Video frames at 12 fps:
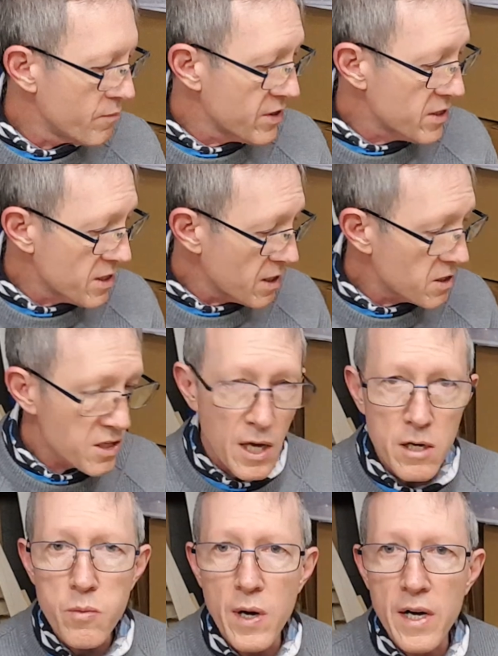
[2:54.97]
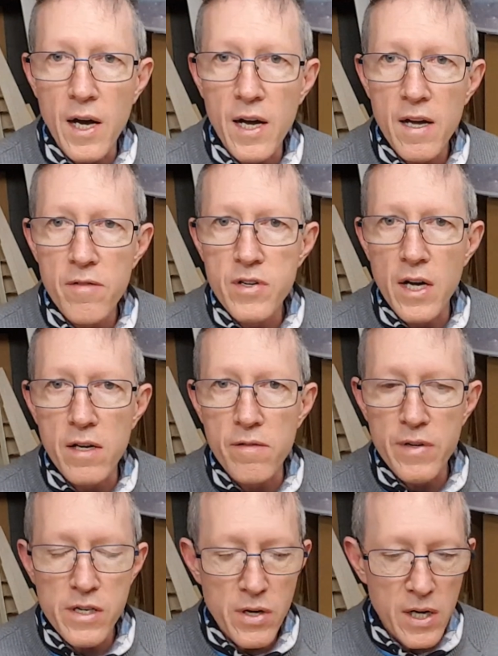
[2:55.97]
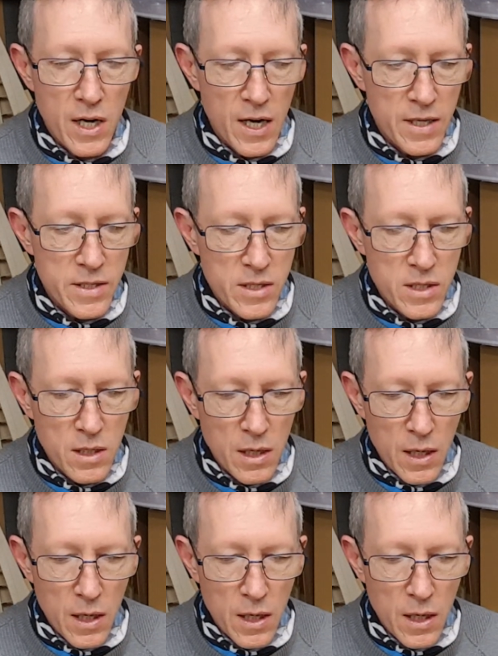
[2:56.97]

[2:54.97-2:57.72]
Since that one, I have done a very nice,